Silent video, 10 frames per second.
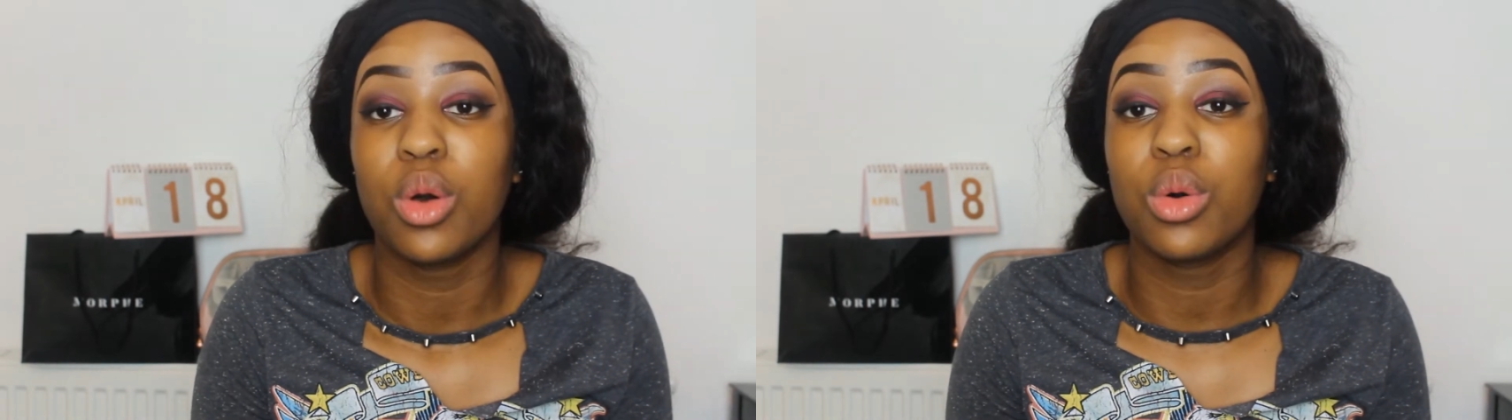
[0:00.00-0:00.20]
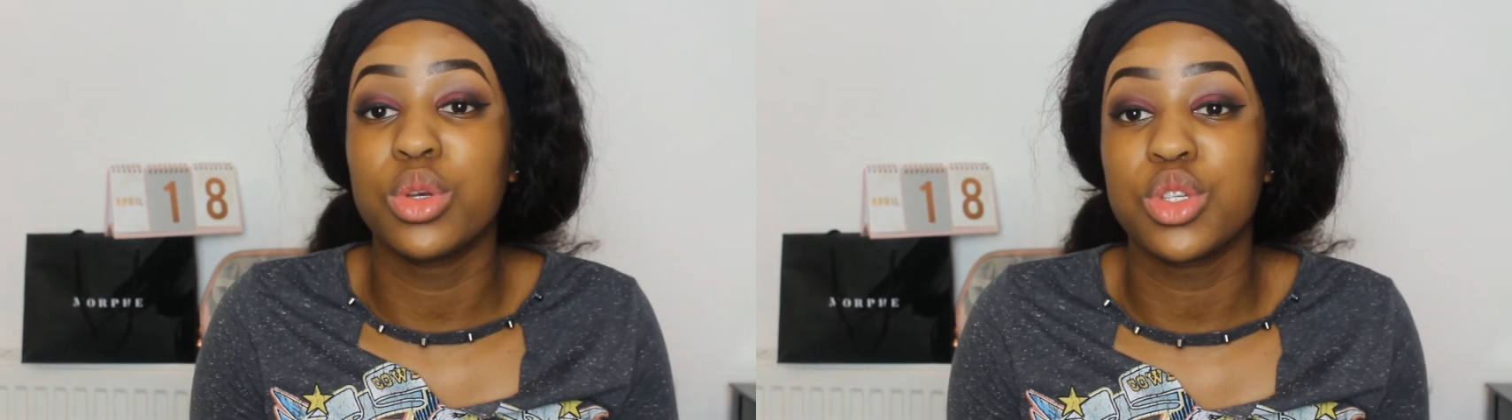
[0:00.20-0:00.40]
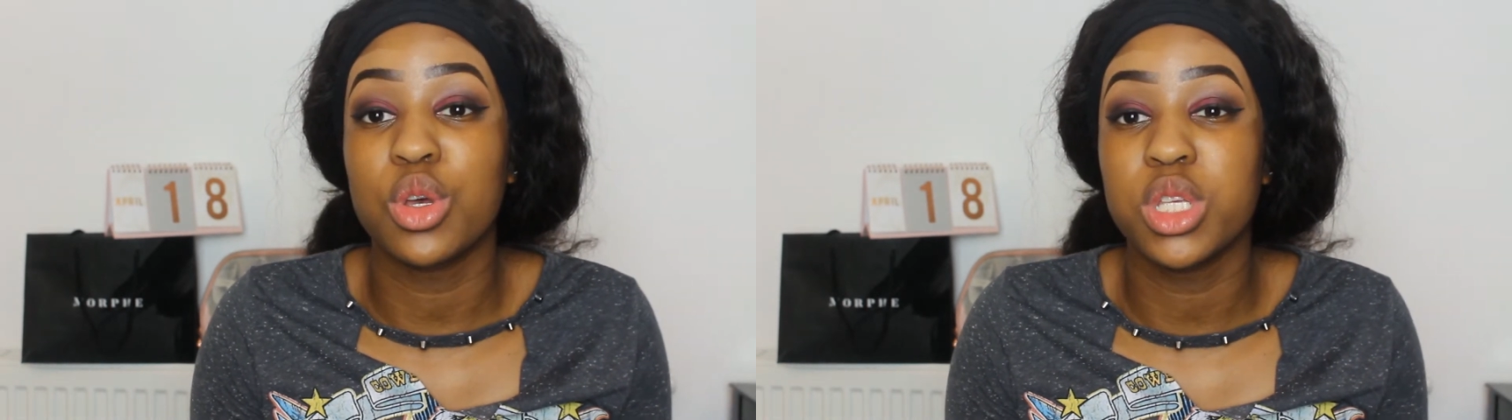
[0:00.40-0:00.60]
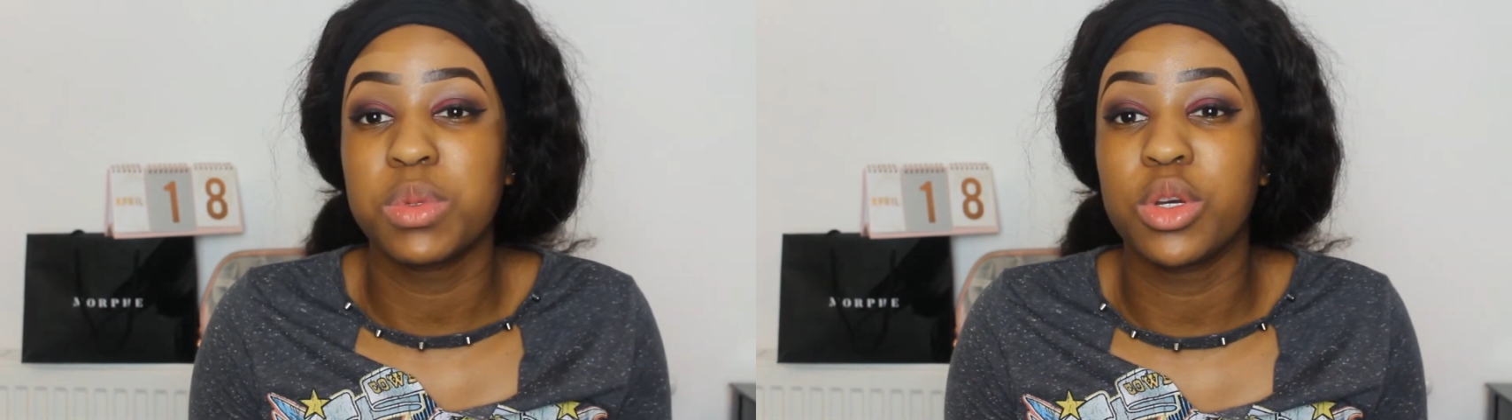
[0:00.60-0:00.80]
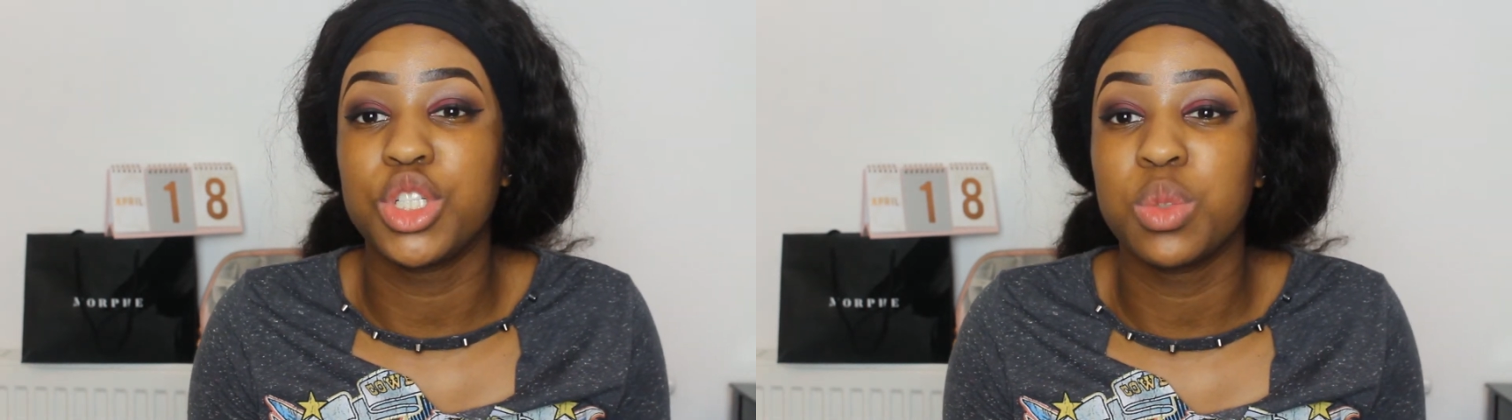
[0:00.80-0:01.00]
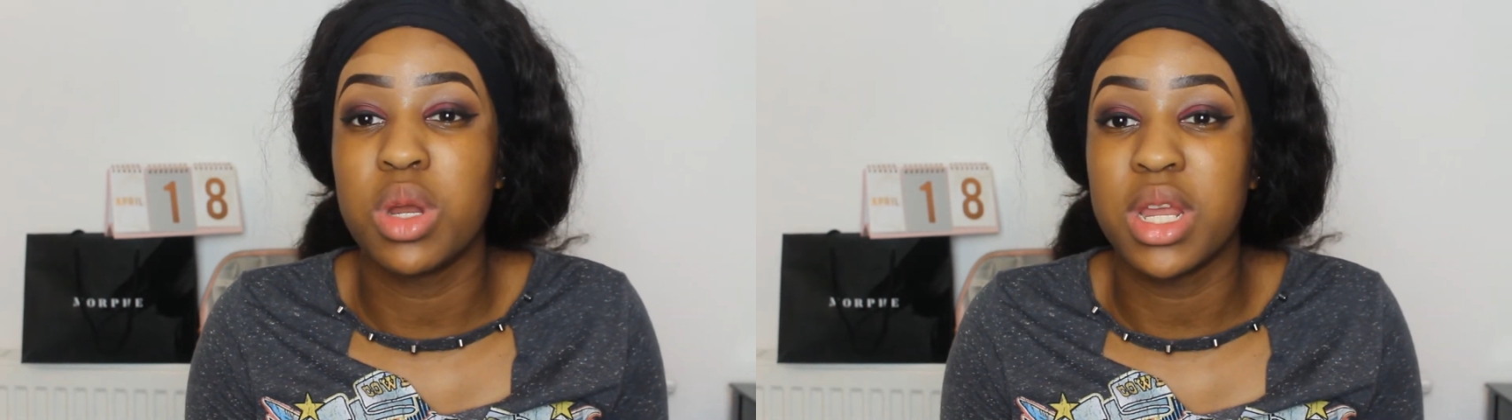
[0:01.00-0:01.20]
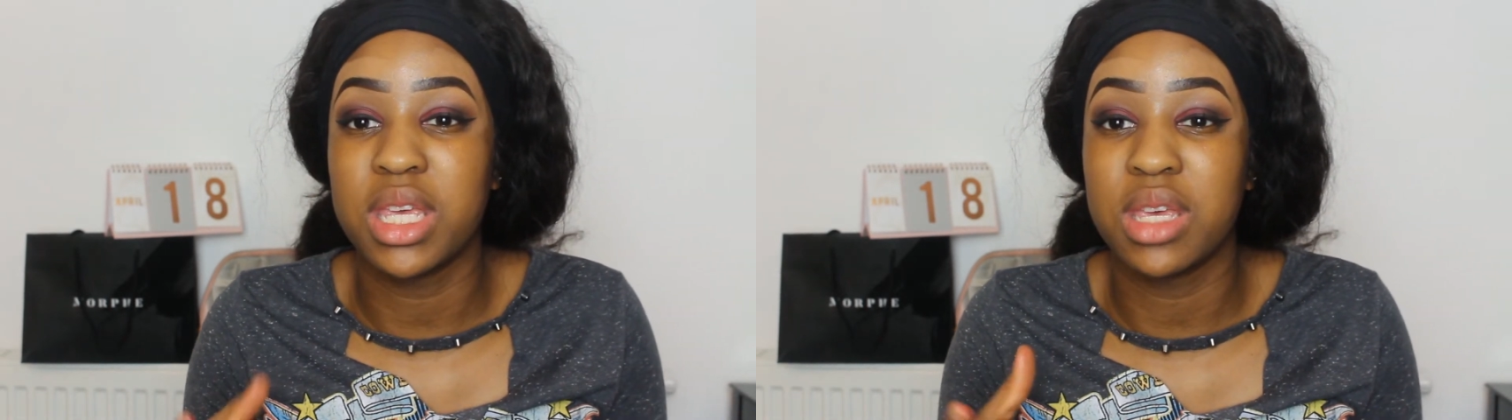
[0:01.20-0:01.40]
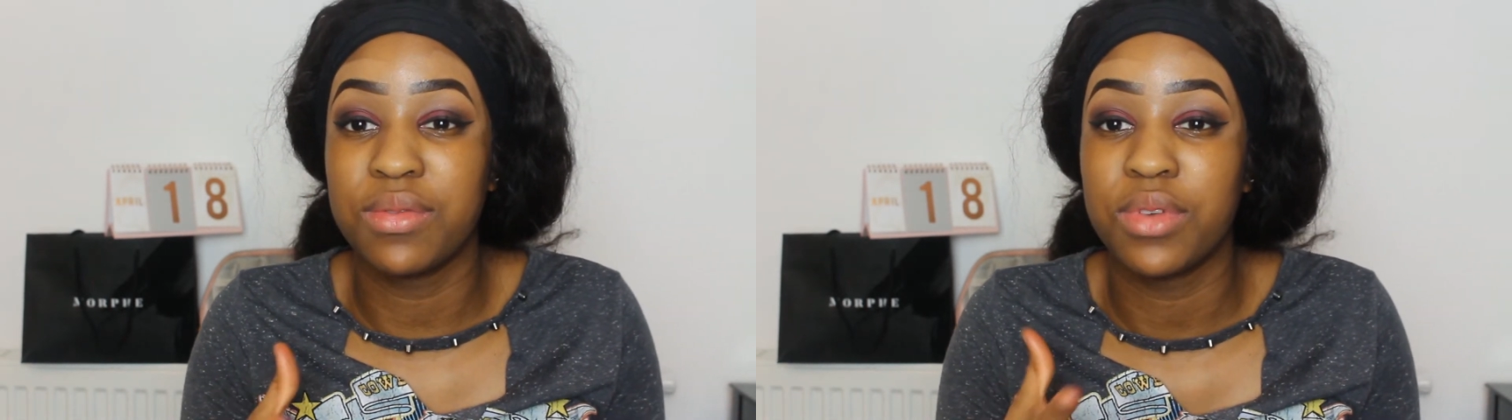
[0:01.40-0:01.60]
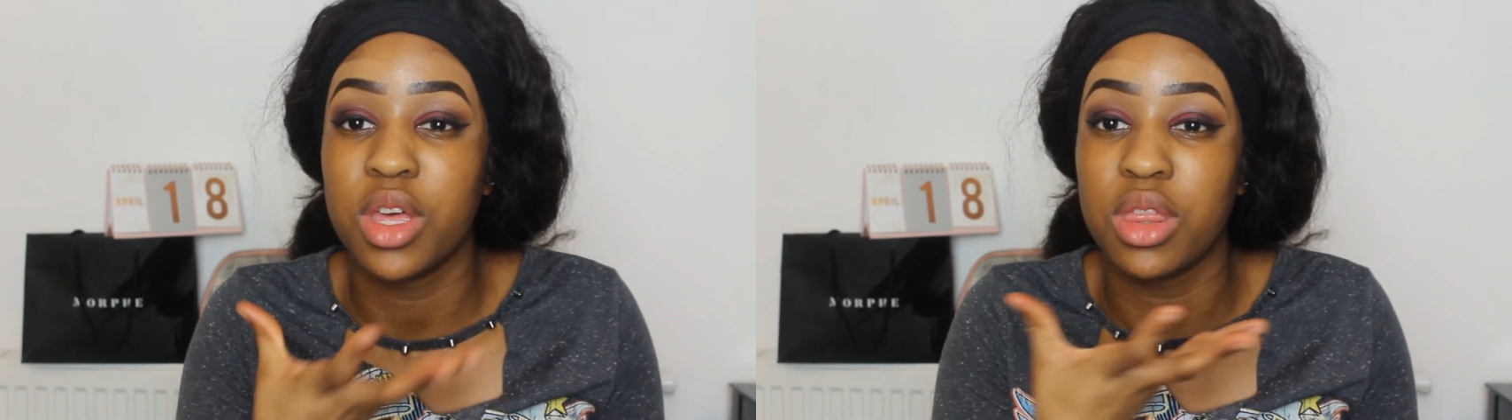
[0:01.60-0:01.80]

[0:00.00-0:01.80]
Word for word: Also, it's because you want to give